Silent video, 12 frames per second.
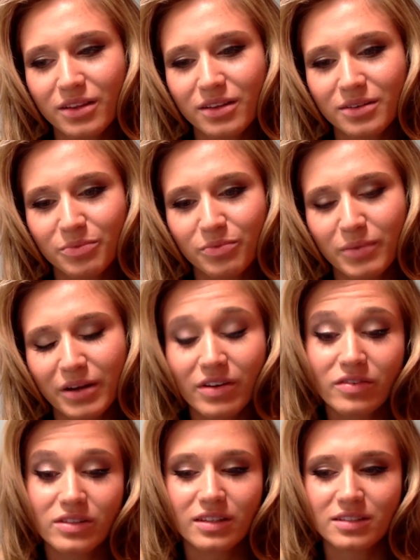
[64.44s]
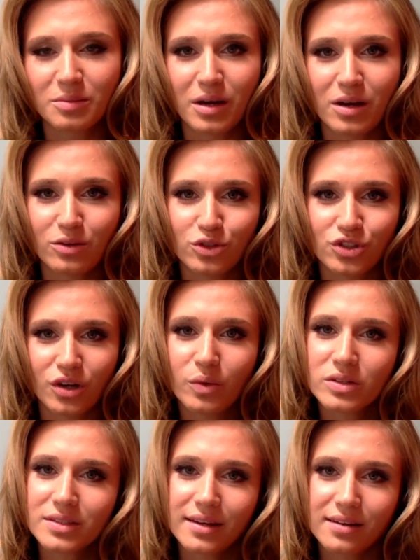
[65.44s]
of my favorite things about the
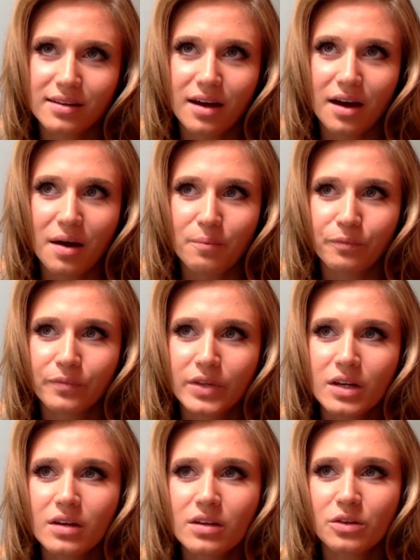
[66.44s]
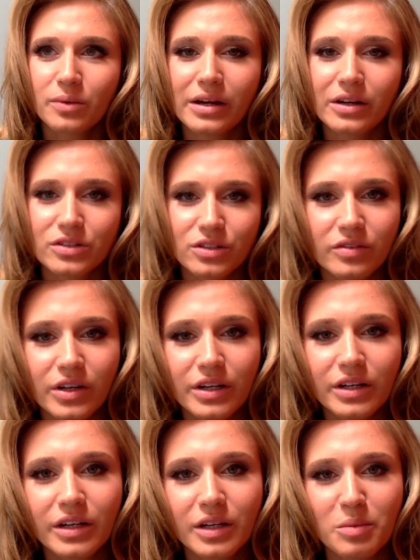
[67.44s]
show is that the writers are
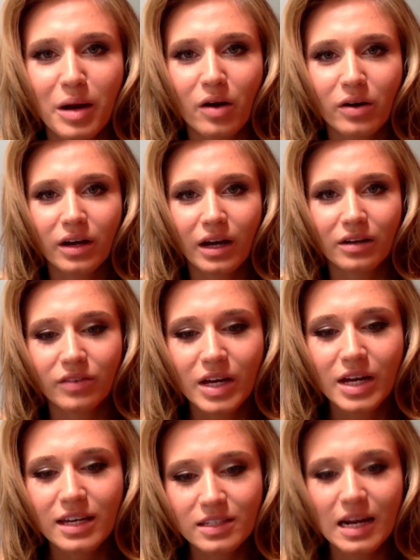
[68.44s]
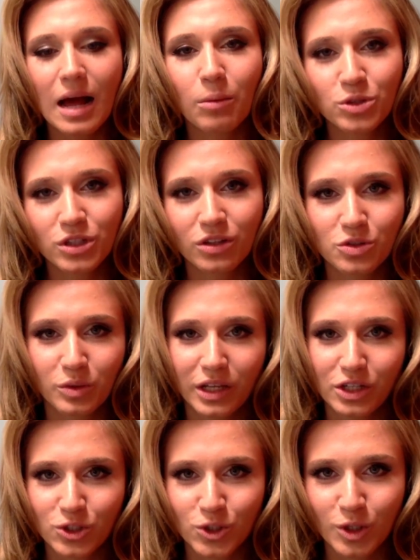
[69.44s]
very good about kind of establishing this
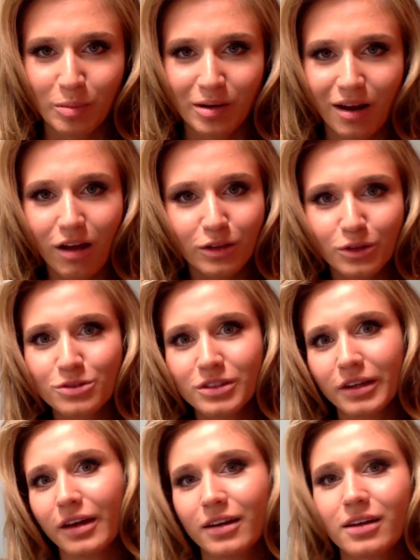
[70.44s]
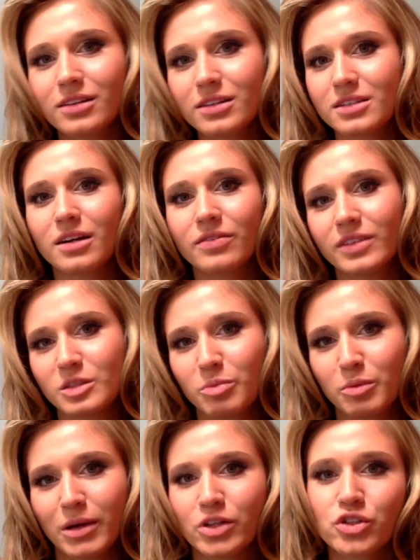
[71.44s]
relationship and not losing any of the stuff that's
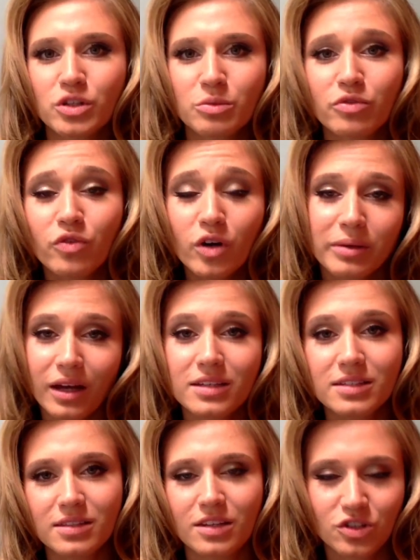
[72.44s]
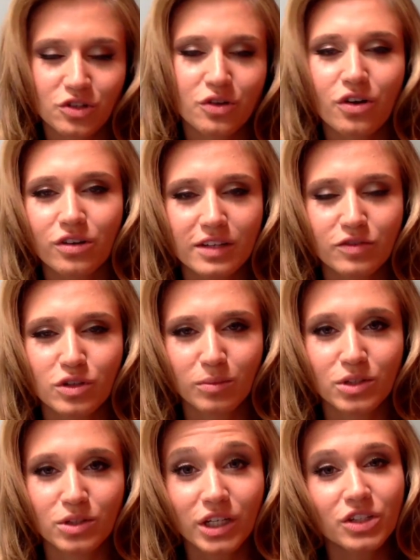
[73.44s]
been mentioned before, because these two girls have so
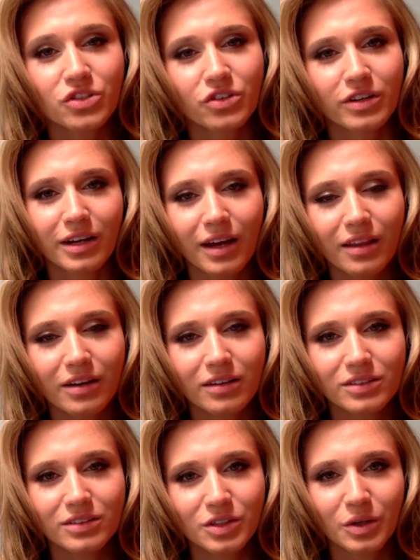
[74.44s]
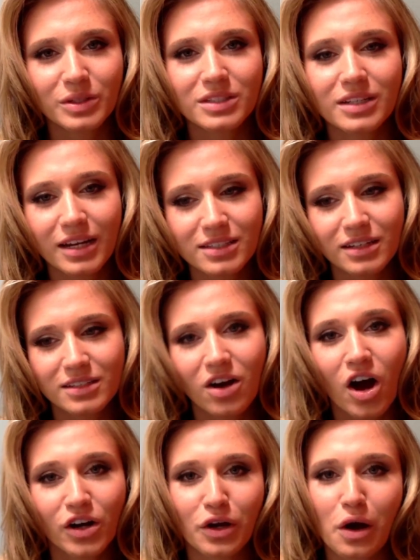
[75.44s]
much history together. So it's nice that it's
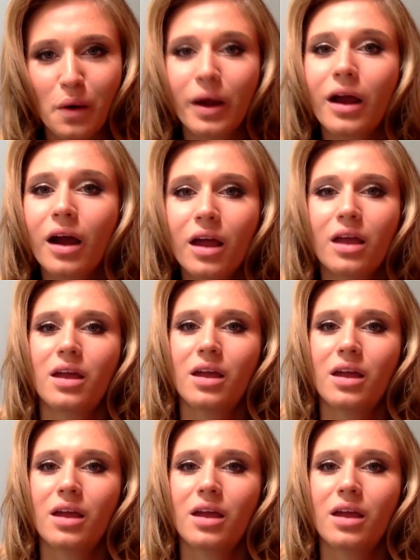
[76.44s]
ongoing.